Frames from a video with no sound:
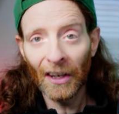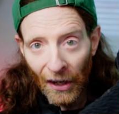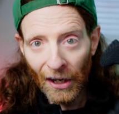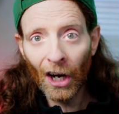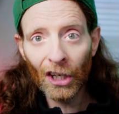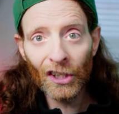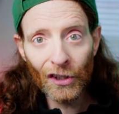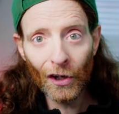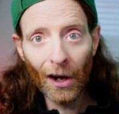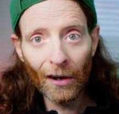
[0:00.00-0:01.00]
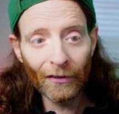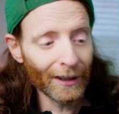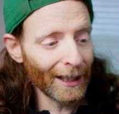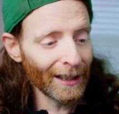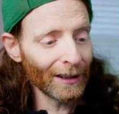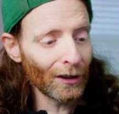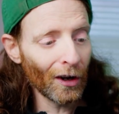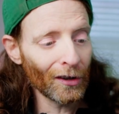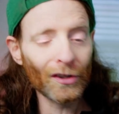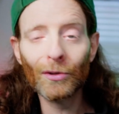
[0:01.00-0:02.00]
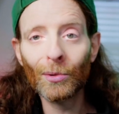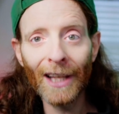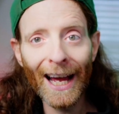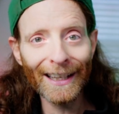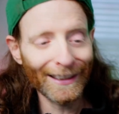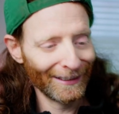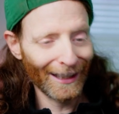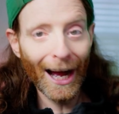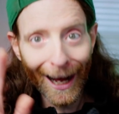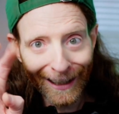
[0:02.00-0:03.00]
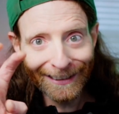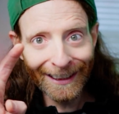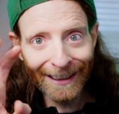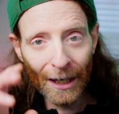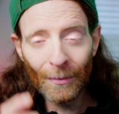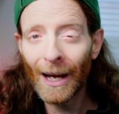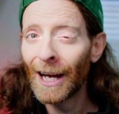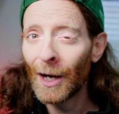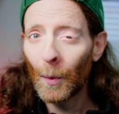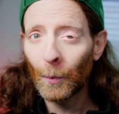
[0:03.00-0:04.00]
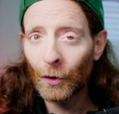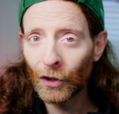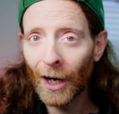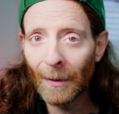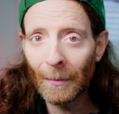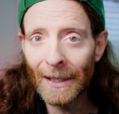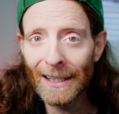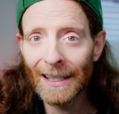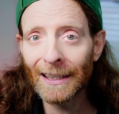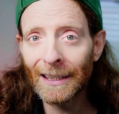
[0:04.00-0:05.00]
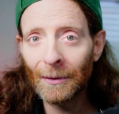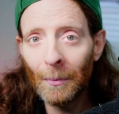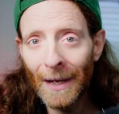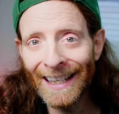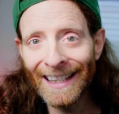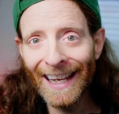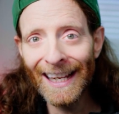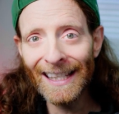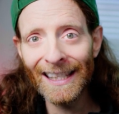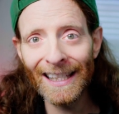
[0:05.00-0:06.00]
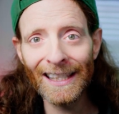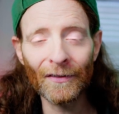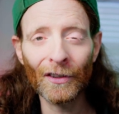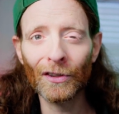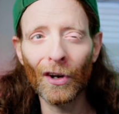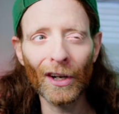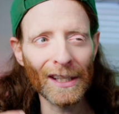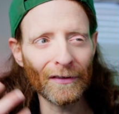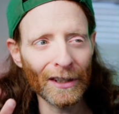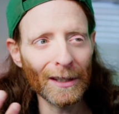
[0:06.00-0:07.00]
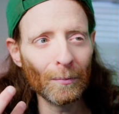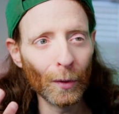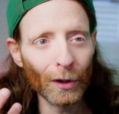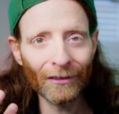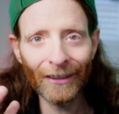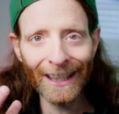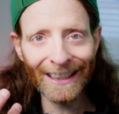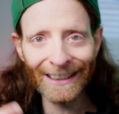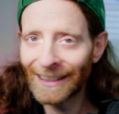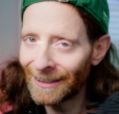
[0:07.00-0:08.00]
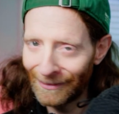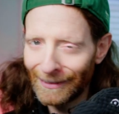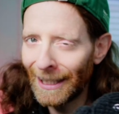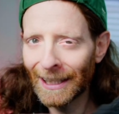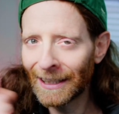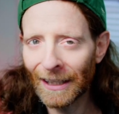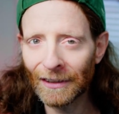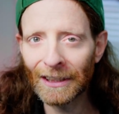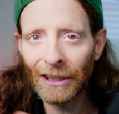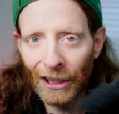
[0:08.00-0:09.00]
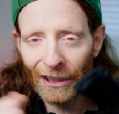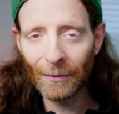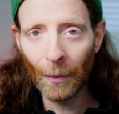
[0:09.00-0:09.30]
They are soft and dogs do like hunting them. Problem is that in many cases, if your dog is very motivated, they can definitely tear them